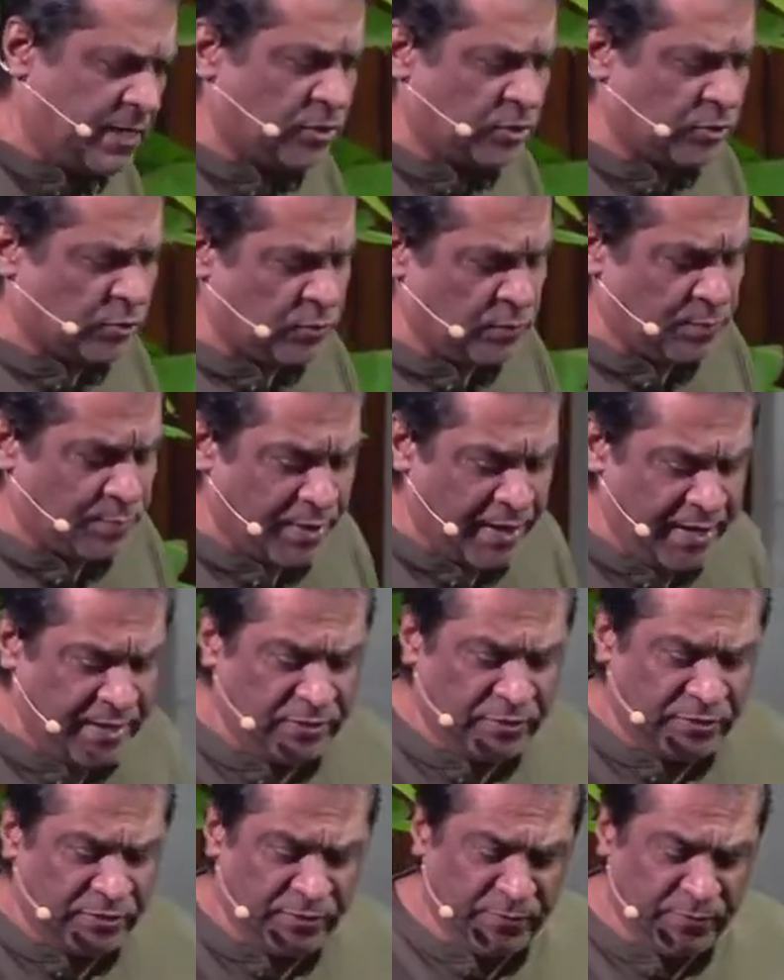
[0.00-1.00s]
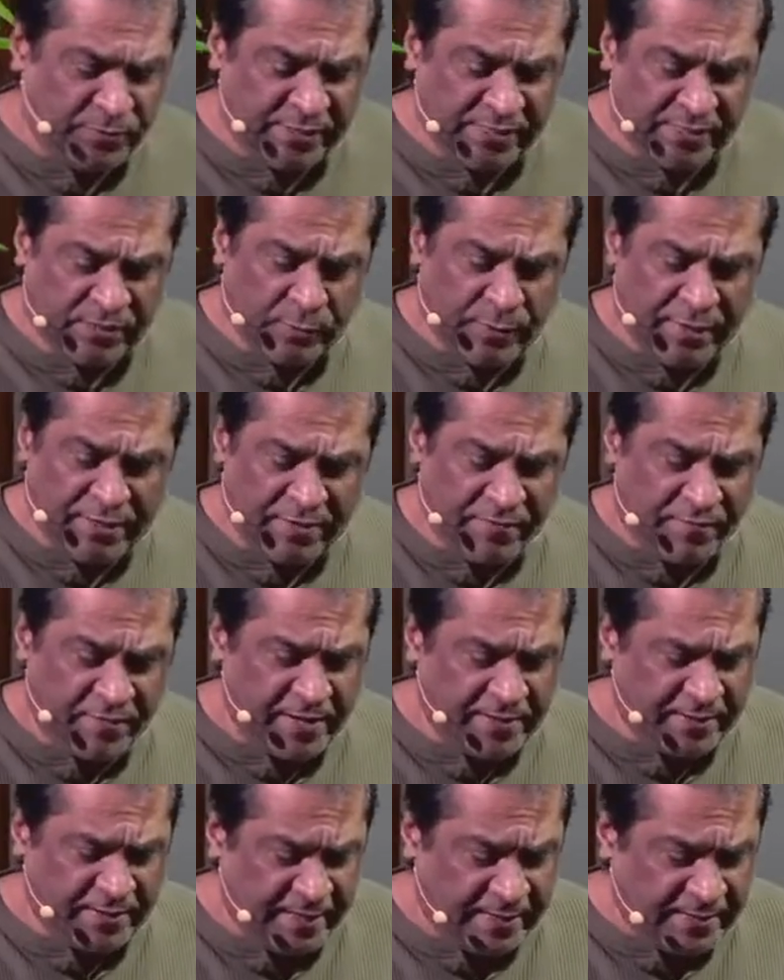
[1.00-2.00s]
through, praying through, just doing
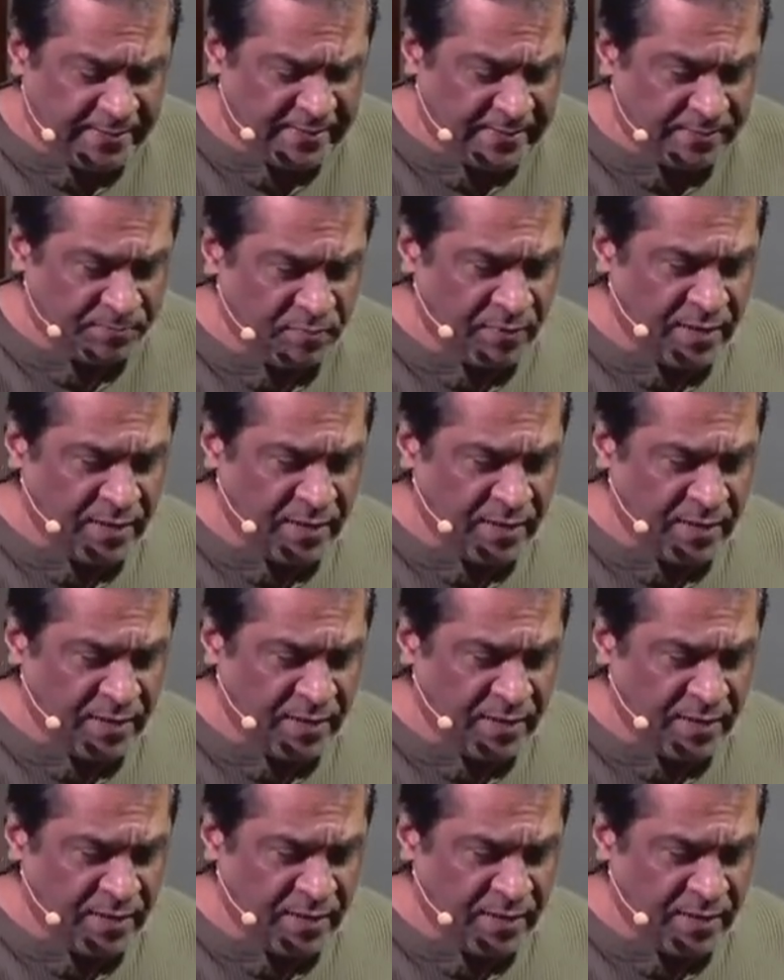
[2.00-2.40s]
different things.